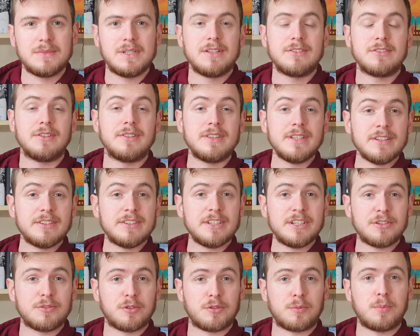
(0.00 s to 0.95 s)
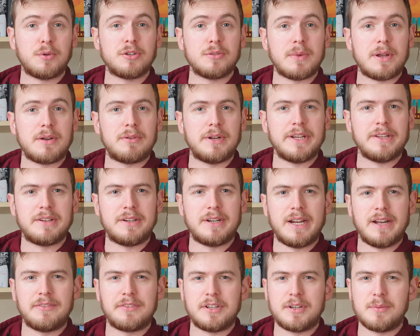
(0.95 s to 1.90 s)
So this series was put on my radar
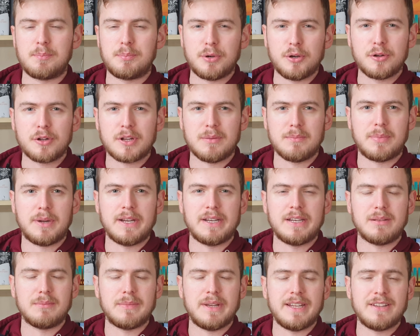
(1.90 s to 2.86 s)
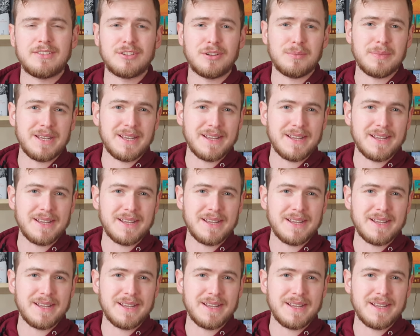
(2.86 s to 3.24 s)
after The Broken Binding made some